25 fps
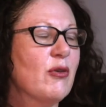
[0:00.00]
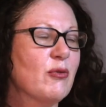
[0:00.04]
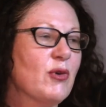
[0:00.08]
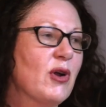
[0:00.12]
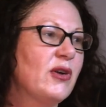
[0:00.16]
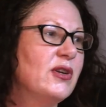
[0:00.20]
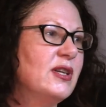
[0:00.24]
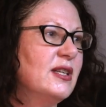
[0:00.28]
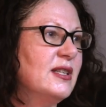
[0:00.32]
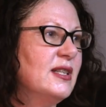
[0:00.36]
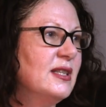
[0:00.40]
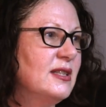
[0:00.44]
I
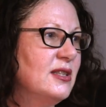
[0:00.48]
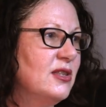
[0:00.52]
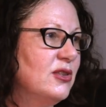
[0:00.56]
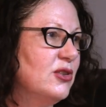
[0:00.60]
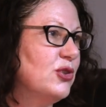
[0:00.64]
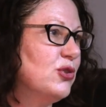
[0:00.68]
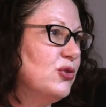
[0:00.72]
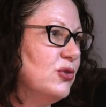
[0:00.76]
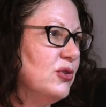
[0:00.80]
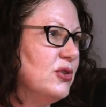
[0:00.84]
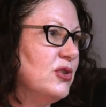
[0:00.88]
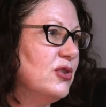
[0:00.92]
wrote it as a
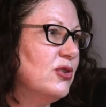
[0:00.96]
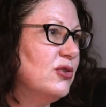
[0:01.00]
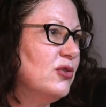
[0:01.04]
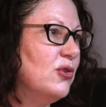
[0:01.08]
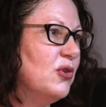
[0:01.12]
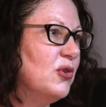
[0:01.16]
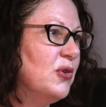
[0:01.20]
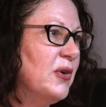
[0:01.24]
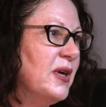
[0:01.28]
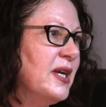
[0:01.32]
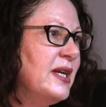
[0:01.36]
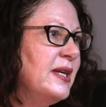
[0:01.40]
short
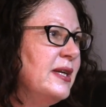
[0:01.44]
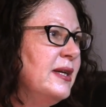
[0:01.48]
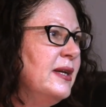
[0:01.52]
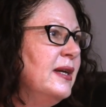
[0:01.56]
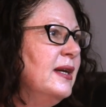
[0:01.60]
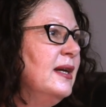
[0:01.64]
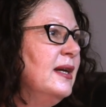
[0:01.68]
story.